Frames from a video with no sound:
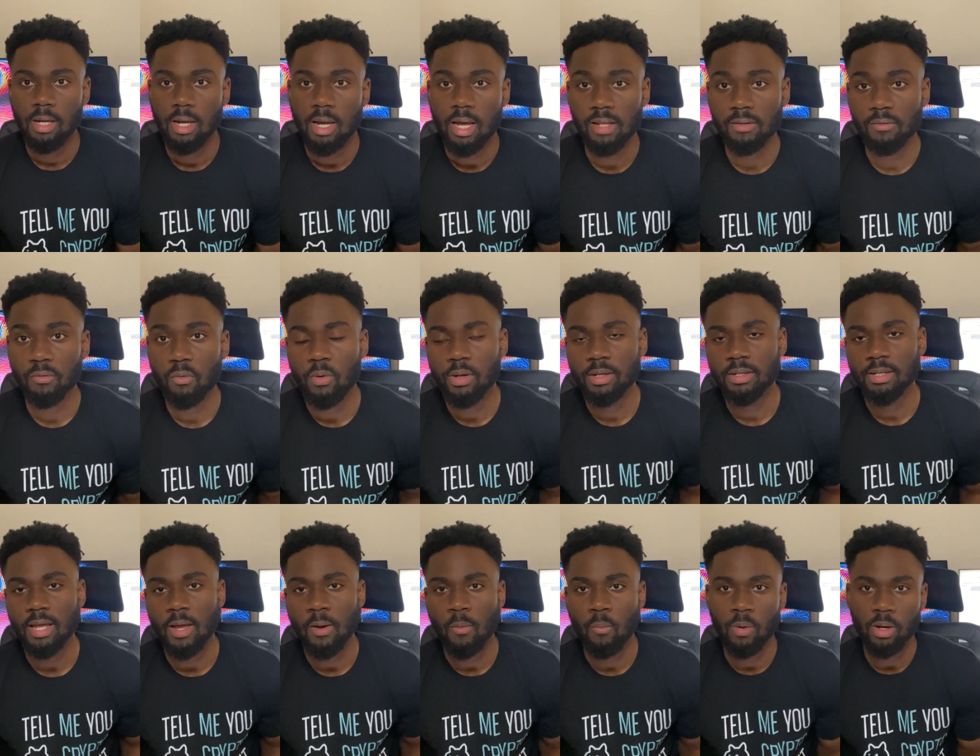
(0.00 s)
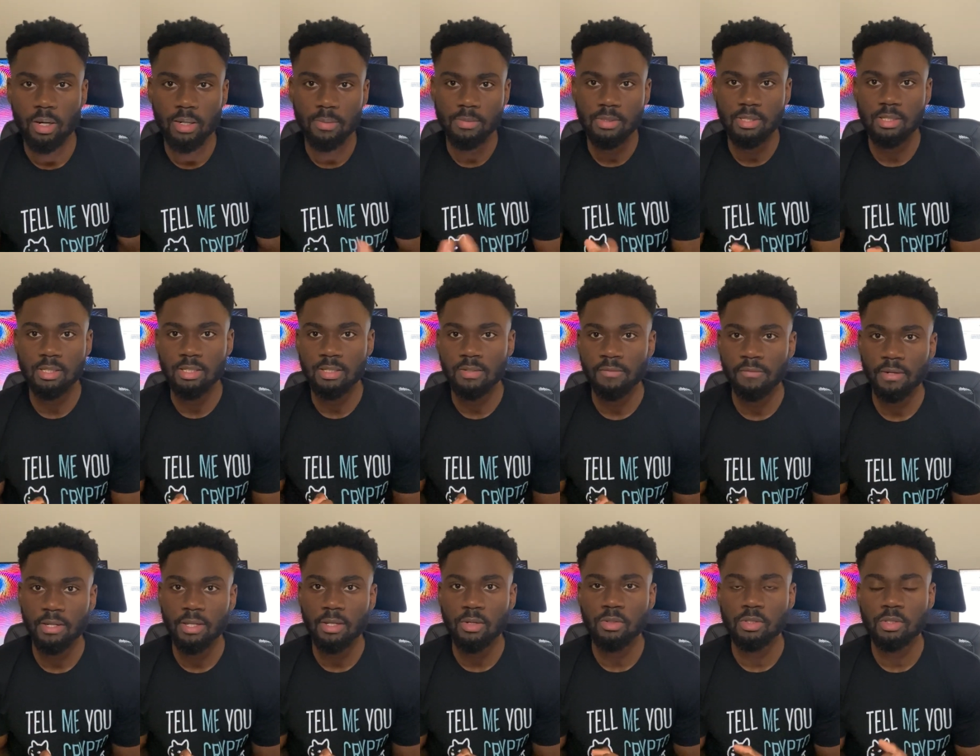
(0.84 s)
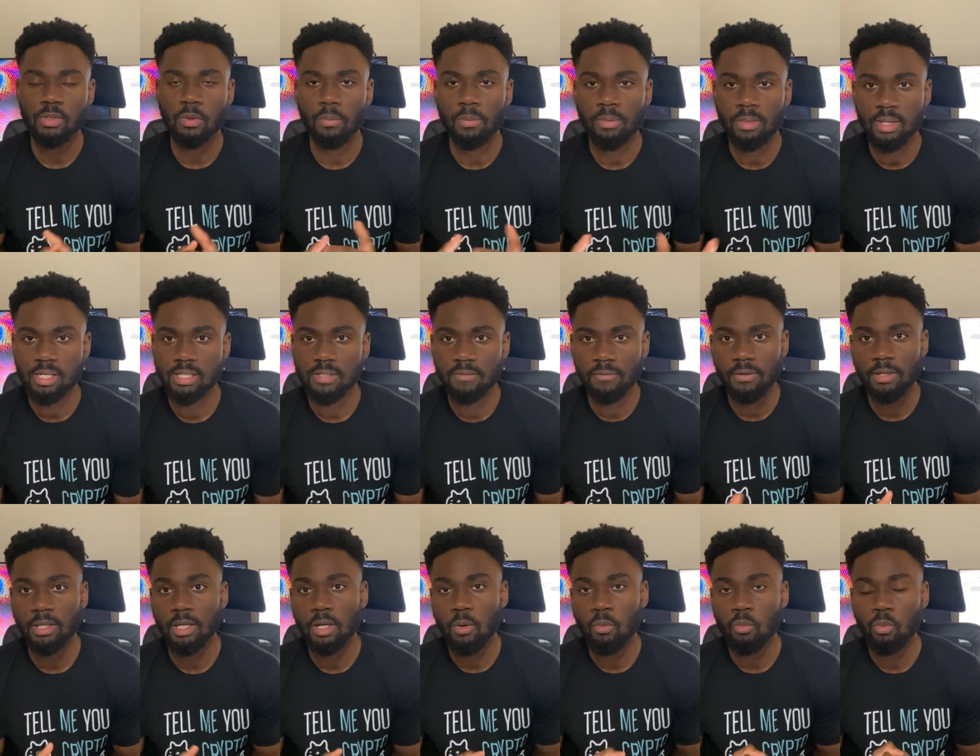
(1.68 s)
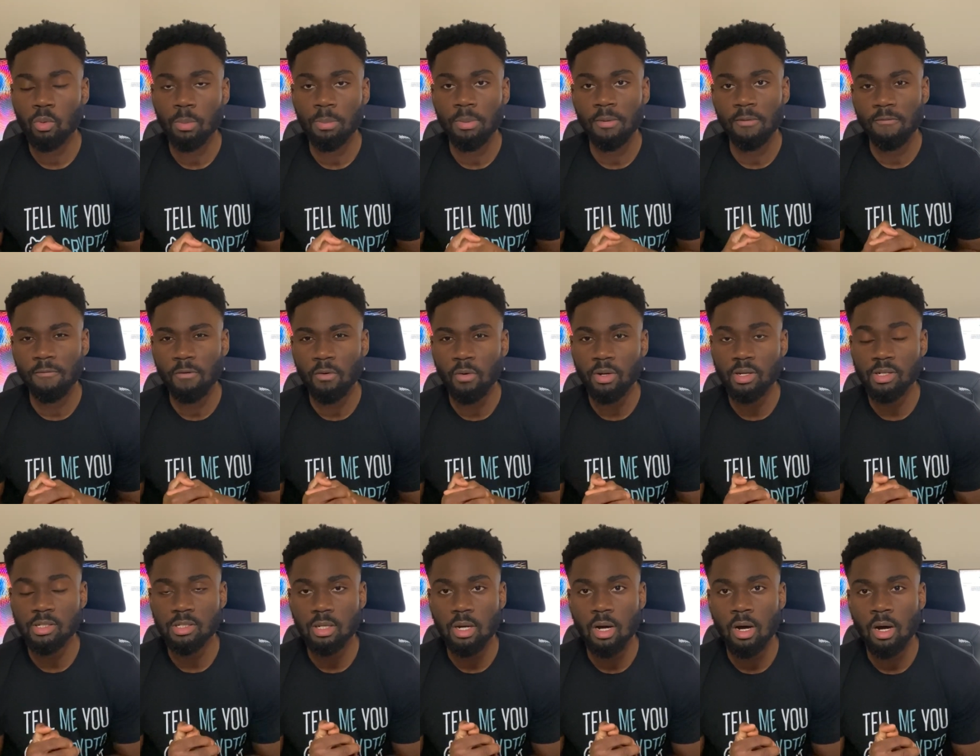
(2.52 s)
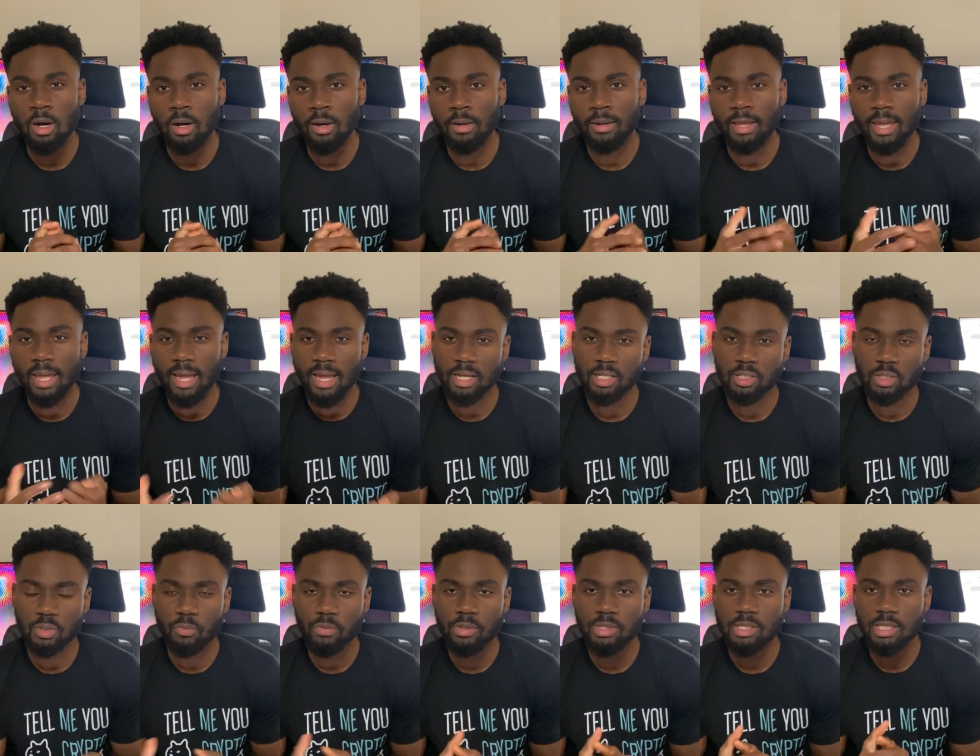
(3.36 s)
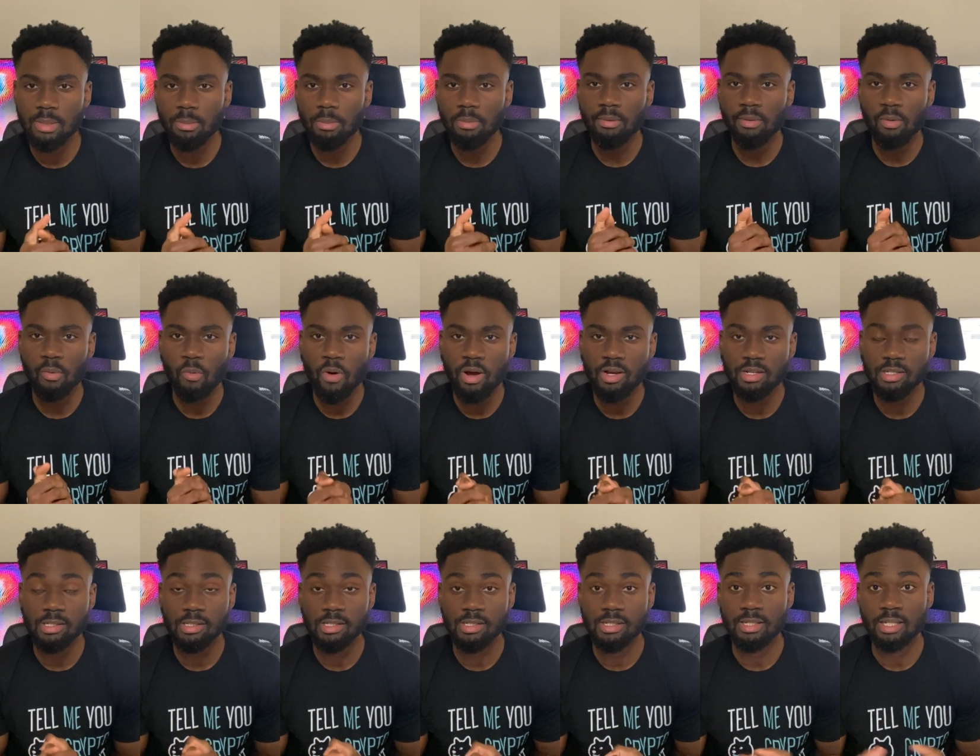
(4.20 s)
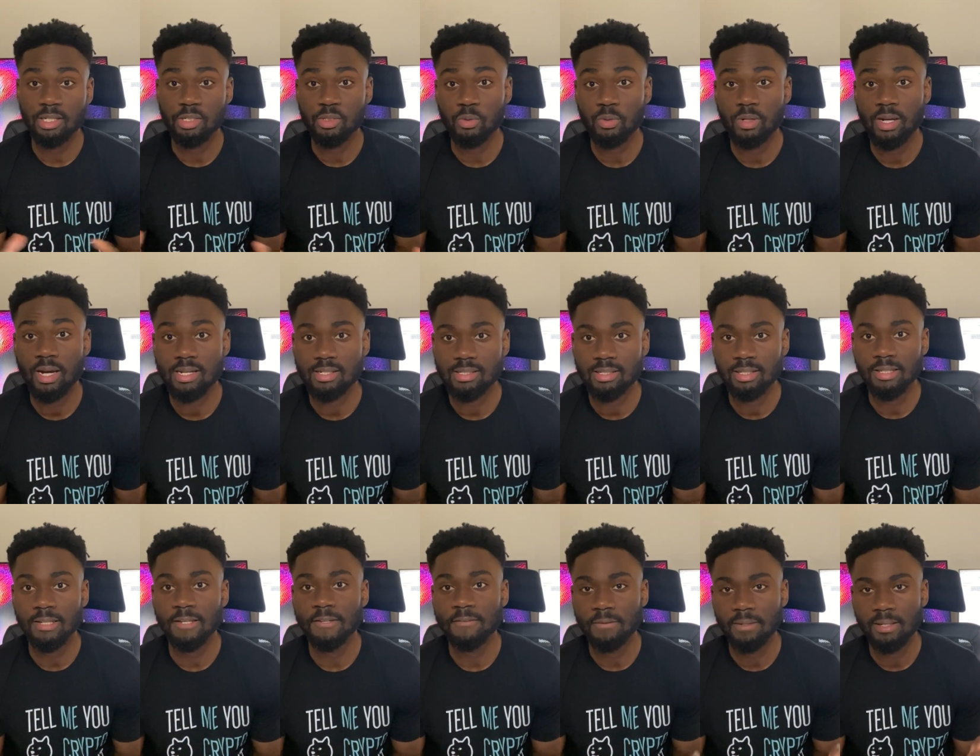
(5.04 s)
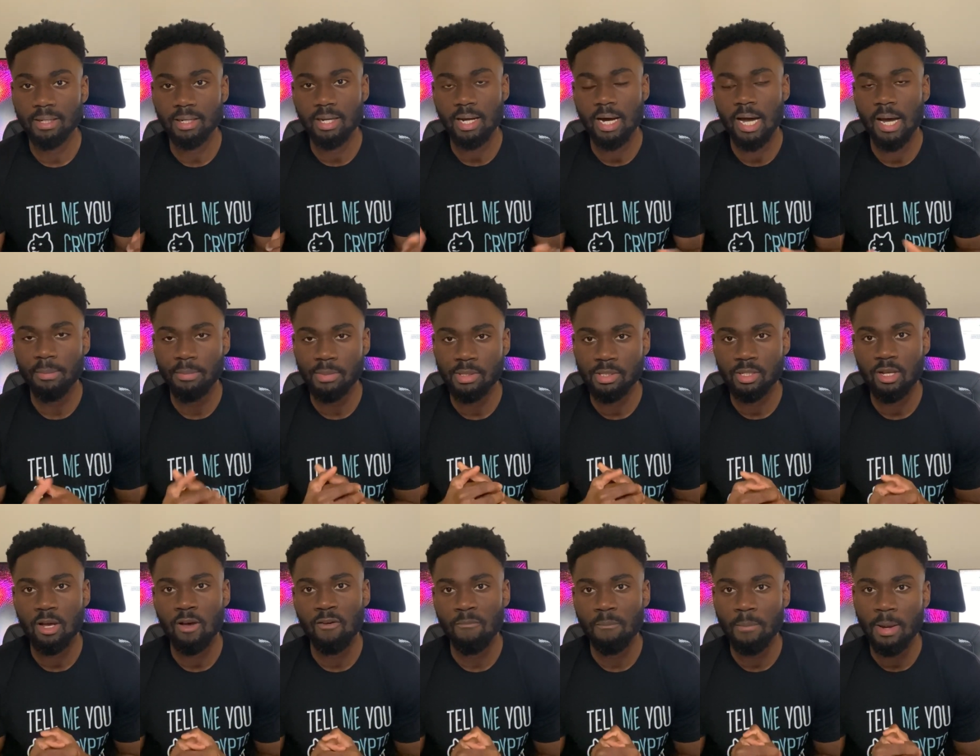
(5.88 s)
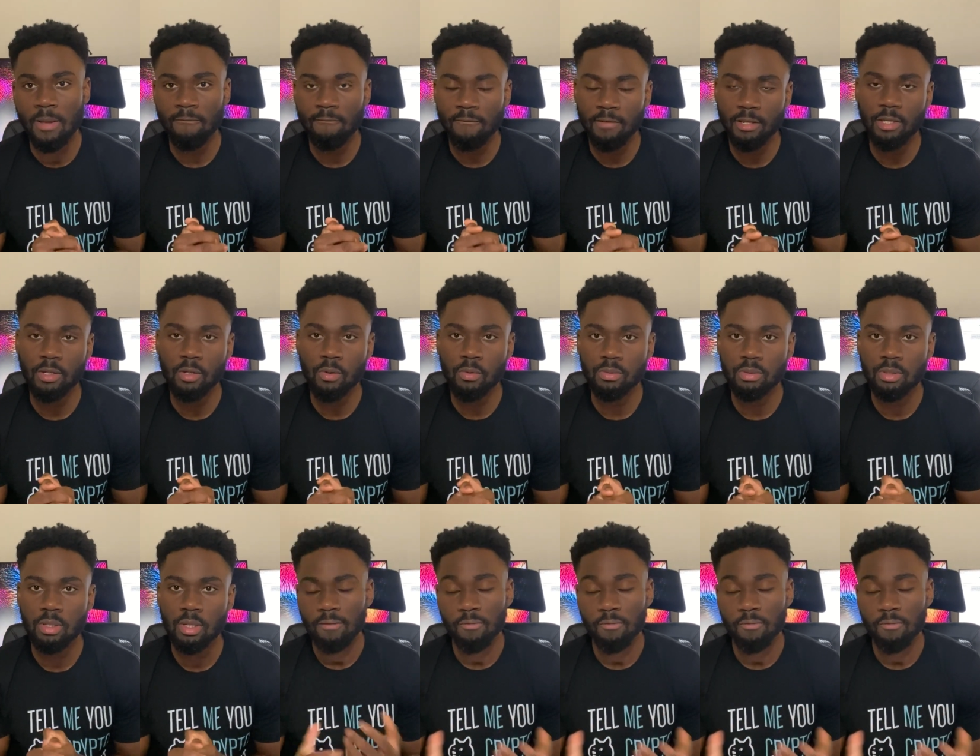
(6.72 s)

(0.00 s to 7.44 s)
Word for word: Hello everyone and welcome to this video. So this video will be focused on answering some of the questions that you guys leave in the comments of my videos.